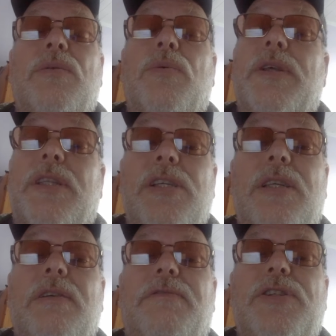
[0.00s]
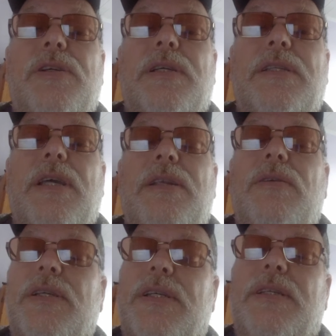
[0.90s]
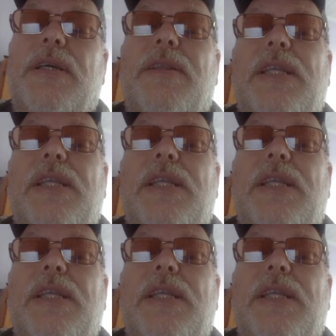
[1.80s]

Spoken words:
you, or the testing official can tell you, listen here,